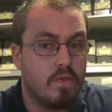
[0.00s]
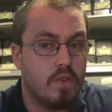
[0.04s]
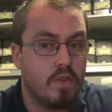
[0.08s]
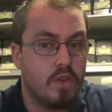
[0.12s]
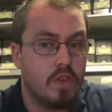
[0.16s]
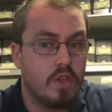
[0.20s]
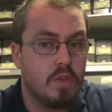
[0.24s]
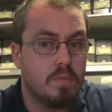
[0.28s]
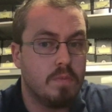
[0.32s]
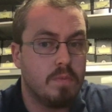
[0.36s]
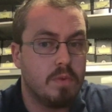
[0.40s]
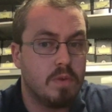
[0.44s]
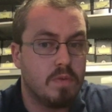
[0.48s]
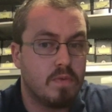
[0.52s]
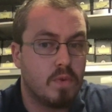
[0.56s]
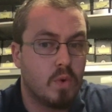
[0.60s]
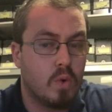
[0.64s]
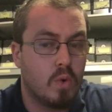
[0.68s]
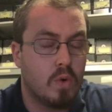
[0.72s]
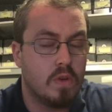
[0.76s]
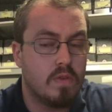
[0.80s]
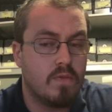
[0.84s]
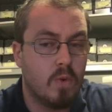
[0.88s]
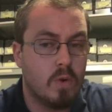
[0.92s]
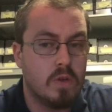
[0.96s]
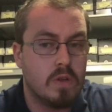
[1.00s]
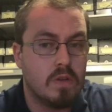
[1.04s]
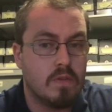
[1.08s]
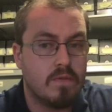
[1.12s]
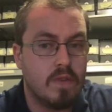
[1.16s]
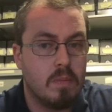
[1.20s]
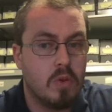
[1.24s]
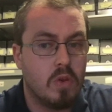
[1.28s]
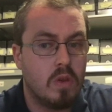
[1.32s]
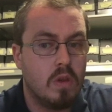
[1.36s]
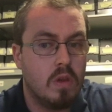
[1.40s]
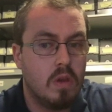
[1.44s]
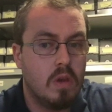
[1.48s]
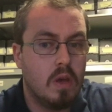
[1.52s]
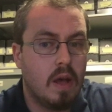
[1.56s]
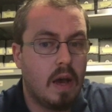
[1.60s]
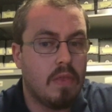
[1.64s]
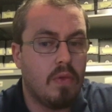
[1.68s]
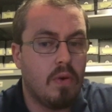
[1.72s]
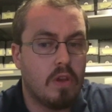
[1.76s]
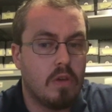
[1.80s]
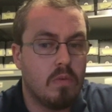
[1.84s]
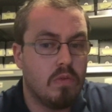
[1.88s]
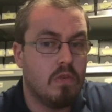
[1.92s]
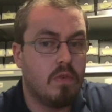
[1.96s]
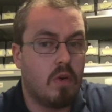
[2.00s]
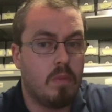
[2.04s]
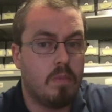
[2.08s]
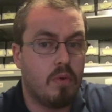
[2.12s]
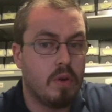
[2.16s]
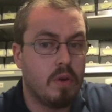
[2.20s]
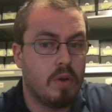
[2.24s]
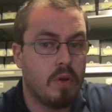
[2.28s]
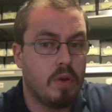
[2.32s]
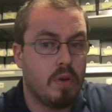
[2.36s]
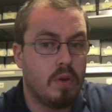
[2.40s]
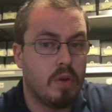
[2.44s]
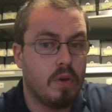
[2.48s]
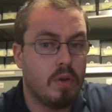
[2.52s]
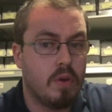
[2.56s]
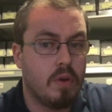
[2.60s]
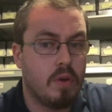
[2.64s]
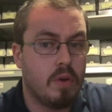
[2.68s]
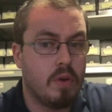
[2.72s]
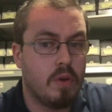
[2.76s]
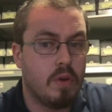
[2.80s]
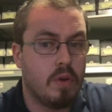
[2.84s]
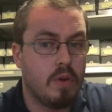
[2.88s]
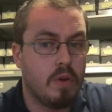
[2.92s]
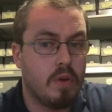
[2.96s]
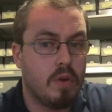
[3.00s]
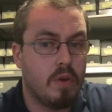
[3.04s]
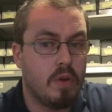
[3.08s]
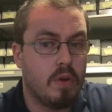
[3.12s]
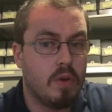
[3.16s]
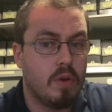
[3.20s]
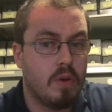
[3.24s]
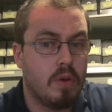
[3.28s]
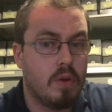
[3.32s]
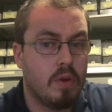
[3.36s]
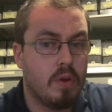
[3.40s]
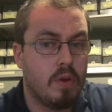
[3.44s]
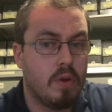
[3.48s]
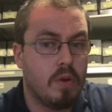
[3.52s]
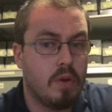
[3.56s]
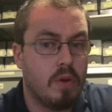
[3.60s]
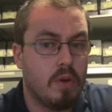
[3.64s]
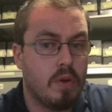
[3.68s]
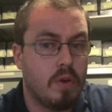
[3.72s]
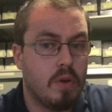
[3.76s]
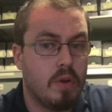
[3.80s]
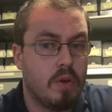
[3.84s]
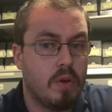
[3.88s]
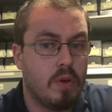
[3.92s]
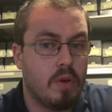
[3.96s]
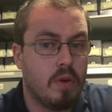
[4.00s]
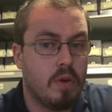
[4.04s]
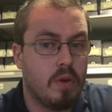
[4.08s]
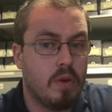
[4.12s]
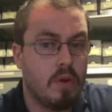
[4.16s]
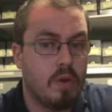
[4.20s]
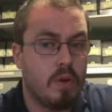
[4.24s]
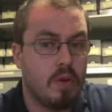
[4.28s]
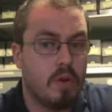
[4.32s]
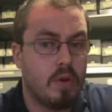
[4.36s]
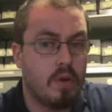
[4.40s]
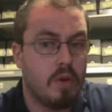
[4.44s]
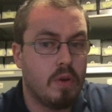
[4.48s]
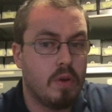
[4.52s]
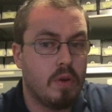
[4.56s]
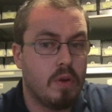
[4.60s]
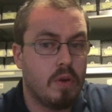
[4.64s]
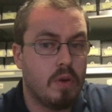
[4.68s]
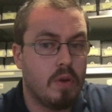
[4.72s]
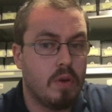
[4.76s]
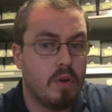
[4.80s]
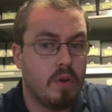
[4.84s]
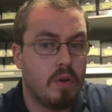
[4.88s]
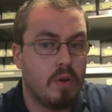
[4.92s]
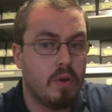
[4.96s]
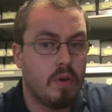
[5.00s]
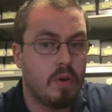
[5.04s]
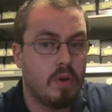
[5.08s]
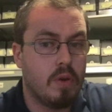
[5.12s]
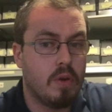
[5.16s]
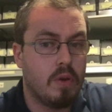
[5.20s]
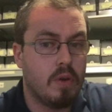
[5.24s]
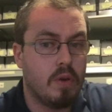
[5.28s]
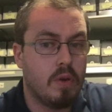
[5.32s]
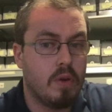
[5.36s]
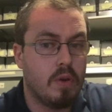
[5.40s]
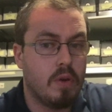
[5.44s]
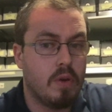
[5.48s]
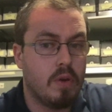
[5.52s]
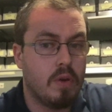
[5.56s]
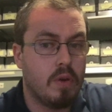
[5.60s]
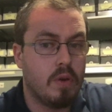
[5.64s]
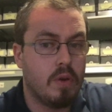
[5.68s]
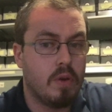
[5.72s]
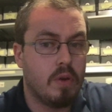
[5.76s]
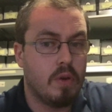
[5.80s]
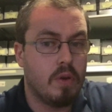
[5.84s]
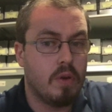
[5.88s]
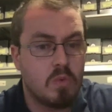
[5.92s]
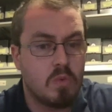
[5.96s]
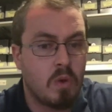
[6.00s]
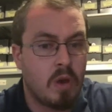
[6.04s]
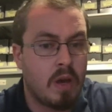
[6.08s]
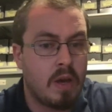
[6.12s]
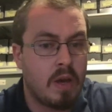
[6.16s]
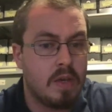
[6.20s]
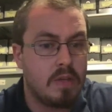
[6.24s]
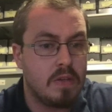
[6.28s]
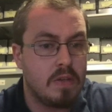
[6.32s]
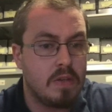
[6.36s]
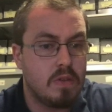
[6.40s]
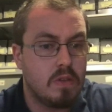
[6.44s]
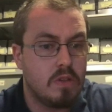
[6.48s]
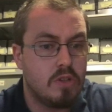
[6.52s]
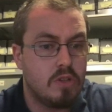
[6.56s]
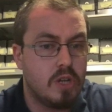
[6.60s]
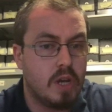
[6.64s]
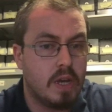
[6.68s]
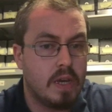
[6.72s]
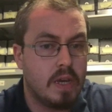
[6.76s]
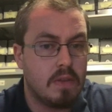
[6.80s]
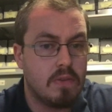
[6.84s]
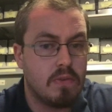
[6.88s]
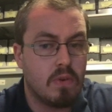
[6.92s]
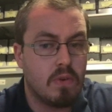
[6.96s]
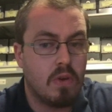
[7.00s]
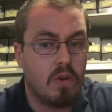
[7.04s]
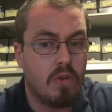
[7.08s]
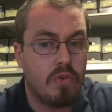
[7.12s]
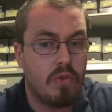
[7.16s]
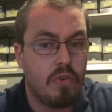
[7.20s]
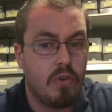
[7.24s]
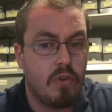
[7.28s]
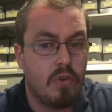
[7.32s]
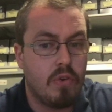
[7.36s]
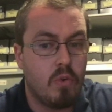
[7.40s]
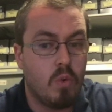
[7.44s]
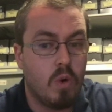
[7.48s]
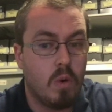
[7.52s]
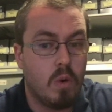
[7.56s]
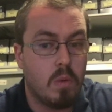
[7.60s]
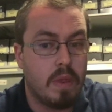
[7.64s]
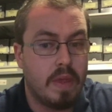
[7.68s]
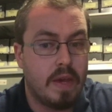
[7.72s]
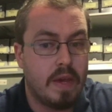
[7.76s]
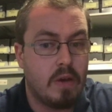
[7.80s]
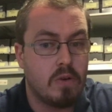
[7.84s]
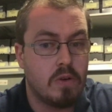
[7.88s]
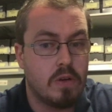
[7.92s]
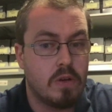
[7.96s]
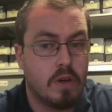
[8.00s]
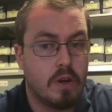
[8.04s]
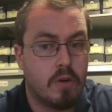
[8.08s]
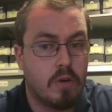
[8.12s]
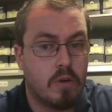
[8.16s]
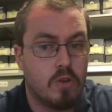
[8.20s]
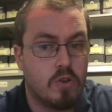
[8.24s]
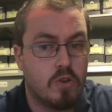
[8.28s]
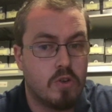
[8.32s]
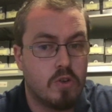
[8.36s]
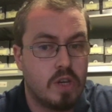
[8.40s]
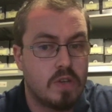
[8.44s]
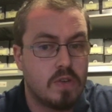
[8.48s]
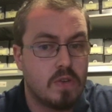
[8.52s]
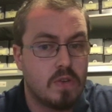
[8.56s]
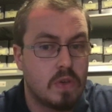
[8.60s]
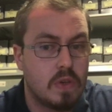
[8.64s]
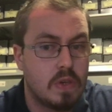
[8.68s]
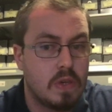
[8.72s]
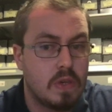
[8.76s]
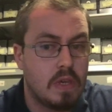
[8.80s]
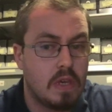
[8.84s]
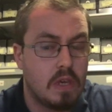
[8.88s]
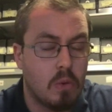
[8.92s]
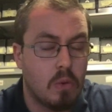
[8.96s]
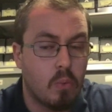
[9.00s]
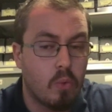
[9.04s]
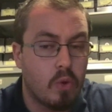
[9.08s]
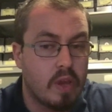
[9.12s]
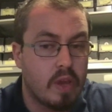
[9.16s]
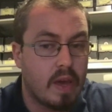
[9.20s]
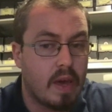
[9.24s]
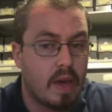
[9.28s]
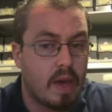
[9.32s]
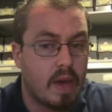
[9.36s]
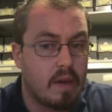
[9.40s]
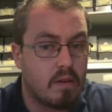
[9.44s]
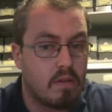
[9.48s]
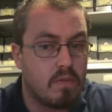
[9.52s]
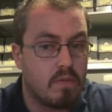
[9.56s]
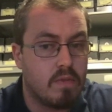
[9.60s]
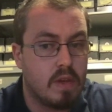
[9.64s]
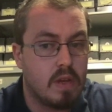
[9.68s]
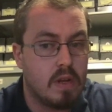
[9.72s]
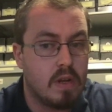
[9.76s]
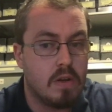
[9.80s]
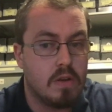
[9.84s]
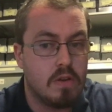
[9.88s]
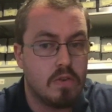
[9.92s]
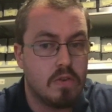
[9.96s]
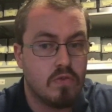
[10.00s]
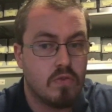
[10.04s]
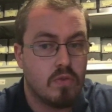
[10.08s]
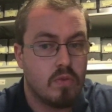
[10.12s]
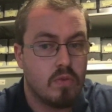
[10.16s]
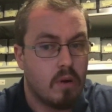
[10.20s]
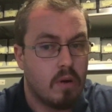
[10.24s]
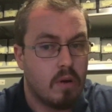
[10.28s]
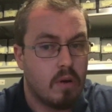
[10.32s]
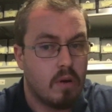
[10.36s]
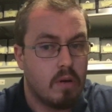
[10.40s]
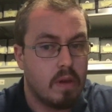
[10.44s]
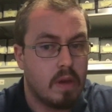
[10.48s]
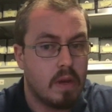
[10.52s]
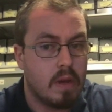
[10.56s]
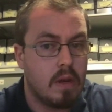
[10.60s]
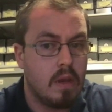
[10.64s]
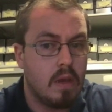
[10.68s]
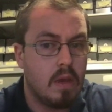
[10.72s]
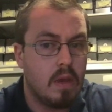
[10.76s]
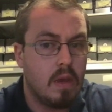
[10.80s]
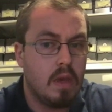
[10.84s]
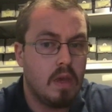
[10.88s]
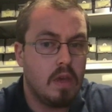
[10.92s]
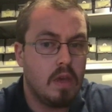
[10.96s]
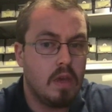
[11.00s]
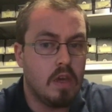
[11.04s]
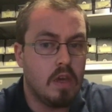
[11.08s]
Phillips, of course, forced a fumble. I thought he. What happens um, special teams wise? The Giants also were without Gunner Olszewski. He re aggravated his groin in pregame